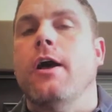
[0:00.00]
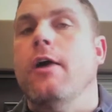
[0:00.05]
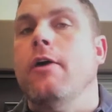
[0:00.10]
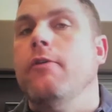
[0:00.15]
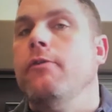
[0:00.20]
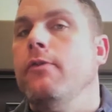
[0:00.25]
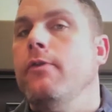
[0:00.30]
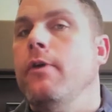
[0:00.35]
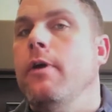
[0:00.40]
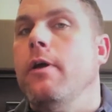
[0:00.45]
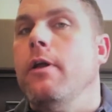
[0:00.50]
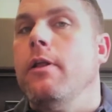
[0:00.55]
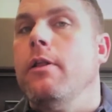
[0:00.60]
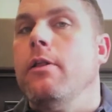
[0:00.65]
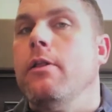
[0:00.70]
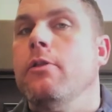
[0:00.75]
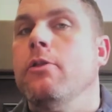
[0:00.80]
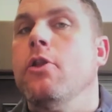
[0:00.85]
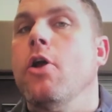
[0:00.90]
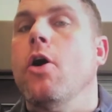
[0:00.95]
of
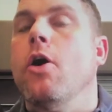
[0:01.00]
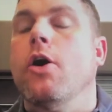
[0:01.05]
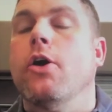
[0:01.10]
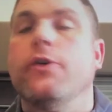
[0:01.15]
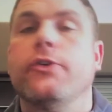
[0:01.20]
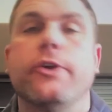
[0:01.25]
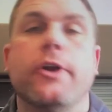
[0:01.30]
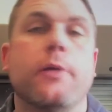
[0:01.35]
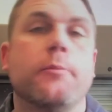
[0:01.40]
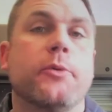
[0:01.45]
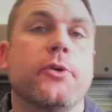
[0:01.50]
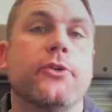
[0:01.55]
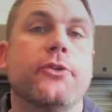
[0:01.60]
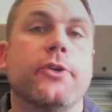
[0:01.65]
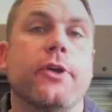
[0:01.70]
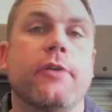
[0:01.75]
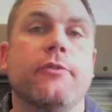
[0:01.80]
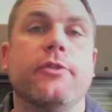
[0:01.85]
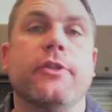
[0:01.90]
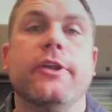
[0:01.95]
large
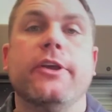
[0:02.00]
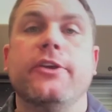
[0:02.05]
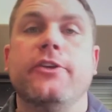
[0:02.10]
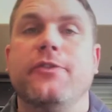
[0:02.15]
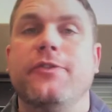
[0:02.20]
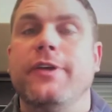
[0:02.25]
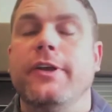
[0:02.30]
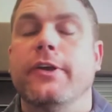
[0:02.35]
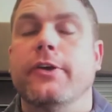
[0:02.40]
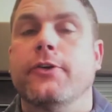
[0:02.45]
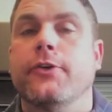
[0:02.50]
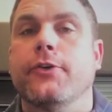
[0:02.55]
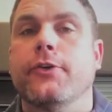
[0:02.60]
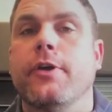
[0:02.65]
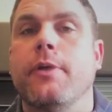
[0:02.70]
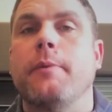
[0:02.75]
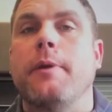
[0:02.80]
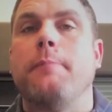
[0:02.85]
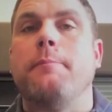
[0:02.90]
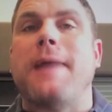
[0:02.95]
numbers of leased
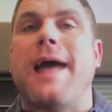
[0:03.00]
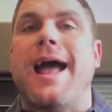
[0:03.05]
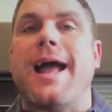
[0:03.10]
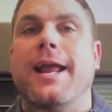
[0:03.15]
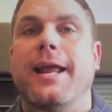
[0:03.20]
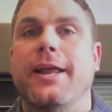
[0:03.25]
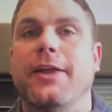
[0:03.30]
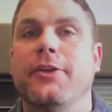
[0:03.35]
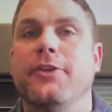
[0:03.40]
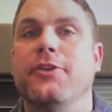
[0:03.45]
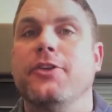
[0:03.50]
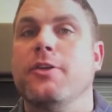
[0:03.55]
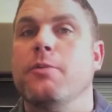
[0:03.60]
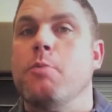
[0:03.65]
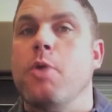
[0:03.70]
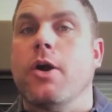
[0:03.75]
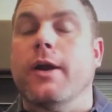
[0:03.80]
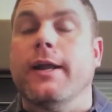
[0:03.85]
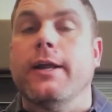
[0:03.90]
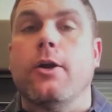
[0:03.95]
vehicles coming back into the
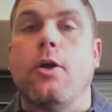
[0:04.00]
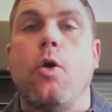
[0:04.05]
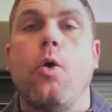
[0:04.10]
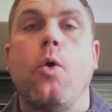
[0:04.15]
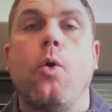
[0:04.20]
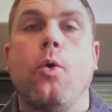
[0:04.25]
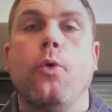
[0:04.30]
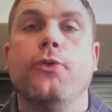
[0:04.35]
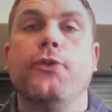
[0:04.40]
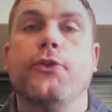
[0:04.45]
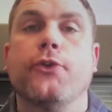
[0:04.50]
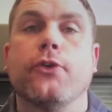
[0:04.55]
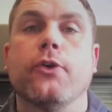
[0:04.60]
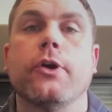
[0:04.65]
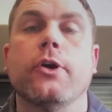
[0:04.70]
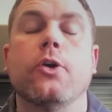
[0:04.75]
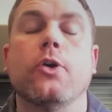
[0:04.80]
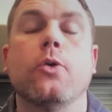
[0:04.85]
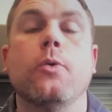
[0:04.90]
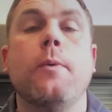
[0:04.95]
market hold
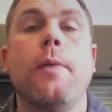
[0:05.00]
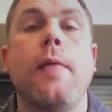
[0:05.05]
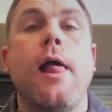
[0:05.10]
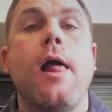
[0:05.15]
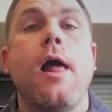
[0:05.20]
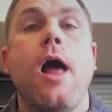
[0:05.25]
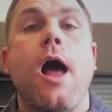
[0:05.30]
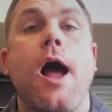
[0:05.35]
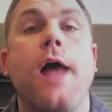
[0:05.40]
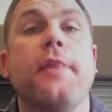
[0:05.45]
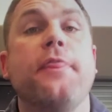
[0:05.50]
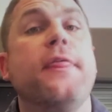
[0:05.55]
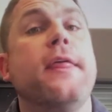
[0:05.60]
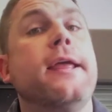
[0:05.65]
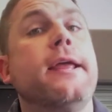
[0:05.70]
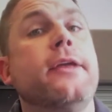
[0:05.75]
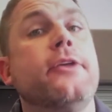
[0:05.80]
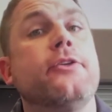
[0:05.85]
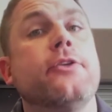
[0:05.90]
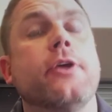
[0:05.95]
true, I
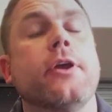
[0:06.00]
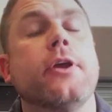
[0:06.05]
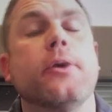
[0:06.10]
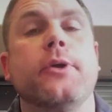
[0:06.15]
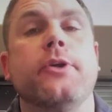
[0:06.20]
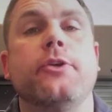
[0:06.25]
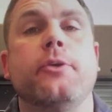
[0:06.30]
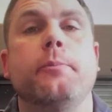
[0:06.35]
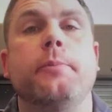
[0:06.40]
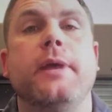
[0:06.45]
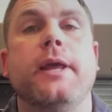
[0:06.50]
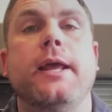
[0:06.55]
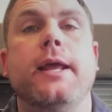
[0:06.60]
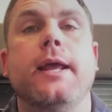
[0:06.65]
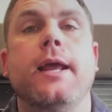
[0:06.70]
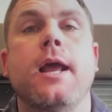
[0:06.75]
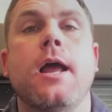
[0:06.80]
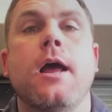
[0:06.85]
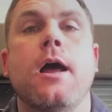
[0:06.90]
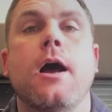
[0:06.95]
think it's going to
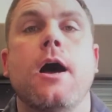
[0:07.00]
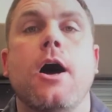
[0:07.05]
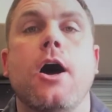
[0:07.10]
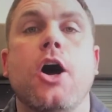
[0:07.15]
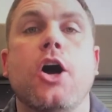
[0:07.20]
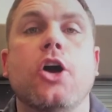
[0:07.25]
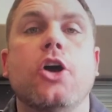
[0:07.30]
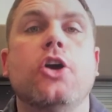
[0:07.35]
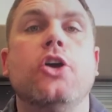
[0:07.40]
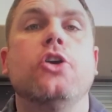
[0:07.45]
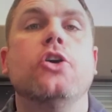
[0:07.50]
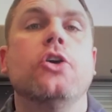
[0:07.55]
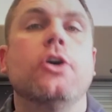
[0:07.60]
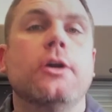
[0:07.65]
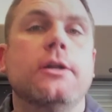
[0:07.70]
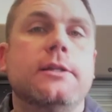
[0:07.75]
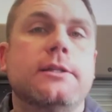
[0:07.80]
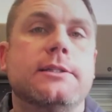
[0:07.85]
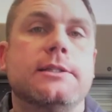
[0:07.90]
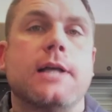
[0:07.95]
be a
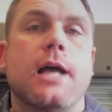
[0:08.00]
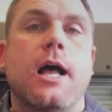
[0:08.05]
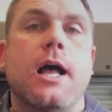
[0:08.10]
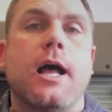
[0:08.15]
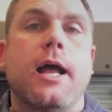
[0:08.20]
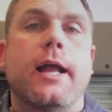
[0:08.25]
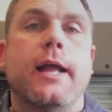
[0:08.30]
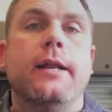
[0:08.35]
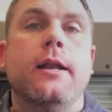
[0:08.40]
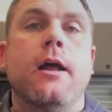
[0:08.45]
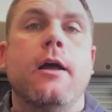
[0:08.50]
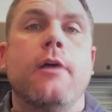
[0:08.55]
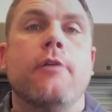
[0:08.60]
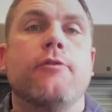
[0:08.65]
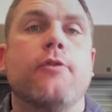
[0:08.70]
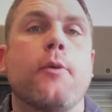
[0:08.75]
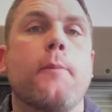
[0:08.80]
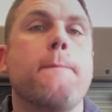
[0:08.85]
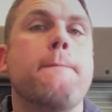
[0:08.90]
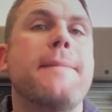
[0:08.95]
good sign
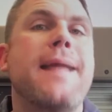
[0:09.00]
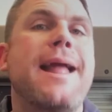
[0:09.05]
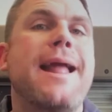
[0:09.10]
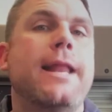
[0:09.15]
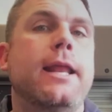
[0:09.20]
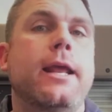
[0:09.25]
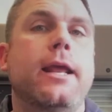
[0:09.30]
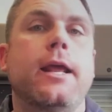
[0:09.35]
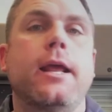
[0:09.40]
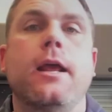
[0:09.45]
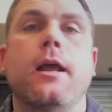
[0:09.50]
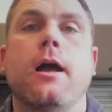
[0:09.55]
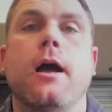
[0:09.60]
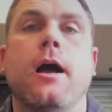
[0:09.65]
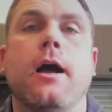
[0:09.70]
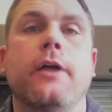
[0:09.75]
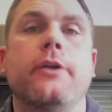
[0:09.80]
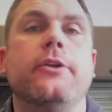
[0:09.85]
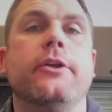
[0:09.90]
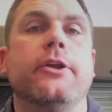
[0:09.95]
for many
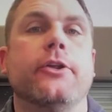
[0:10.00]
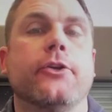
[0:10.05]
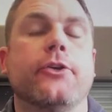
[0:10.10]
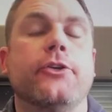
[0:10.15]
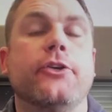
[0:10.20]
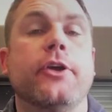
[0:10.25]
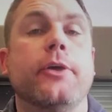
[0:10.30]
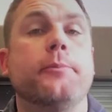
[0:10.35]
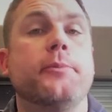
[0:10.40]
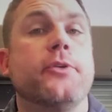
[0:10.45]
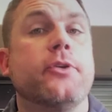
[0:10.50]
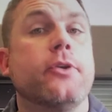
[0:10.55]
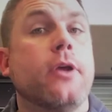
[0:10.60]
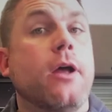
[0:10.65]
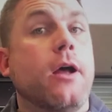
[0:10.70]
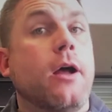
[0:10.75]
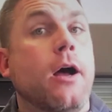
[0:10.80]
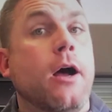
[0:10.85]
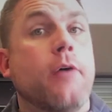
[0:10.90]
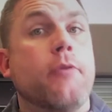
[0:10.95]
dealerships.
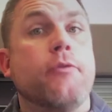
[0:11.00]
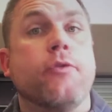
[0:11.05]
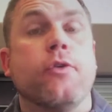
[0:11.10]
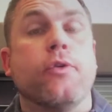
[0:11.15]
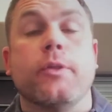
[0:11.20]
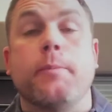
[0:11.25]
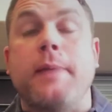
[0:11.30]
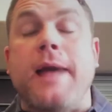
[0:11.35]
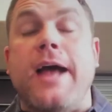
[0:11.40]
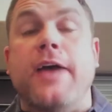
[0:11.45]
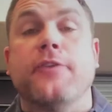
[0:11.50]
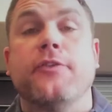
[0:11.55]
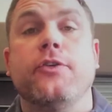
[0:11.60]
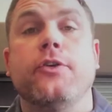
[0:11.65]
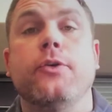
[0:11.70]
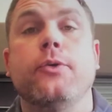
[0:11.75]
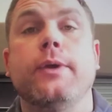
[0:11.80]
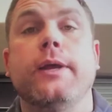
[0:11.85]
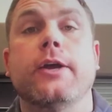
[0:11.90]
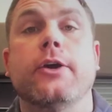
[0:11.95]
For the past
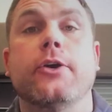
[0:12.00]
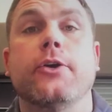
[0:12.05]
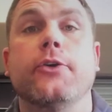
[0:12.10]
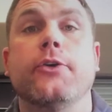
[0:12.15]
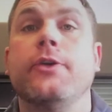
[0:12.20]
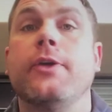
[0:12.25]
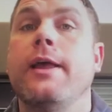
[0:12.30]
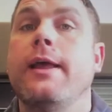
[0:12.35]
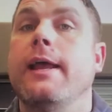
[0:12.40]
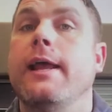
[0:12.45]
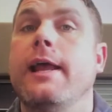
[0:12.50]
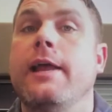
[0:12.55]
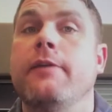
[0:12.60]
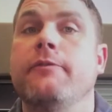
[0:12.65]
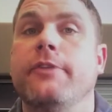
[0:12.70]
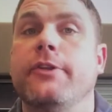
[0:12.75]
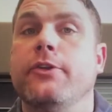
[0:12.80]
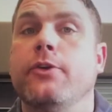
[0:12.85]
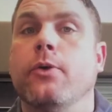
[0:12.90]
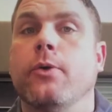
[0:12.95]
few years,
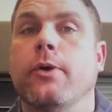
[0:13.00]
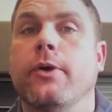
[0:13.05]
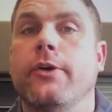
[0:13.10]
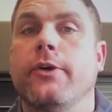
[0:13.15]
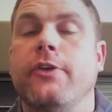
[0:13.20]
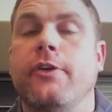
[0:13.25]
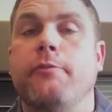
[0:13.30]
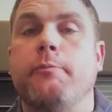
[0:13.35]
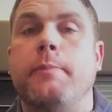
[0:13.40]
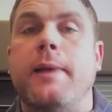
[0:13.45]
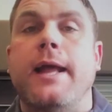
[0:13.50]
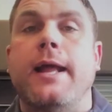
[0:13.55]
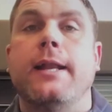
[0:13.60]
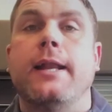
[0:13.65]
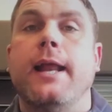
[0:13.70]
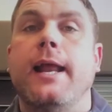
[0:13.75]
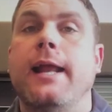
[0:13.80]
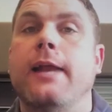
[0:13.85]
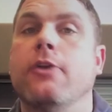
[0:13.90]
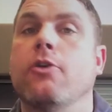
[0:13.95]
inventories have
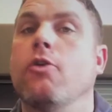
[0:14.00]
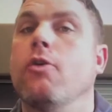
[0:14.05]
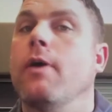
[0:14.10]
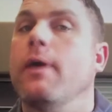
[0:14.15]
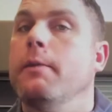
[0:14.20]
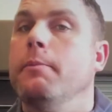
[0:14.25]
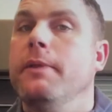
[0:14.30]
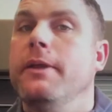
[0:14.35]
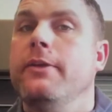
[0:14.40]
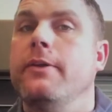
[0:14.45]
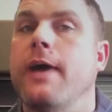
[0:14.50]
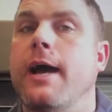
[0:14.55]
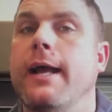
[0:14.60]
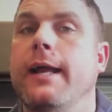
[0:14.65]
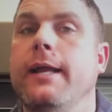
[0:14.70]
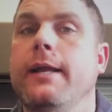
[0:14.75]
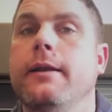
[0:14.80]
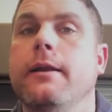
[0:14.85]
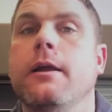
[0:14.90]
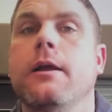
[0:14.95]
been incredibly
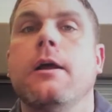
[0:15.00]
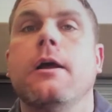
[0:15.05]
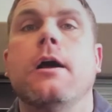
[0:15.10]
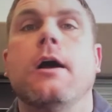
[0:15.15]
tight.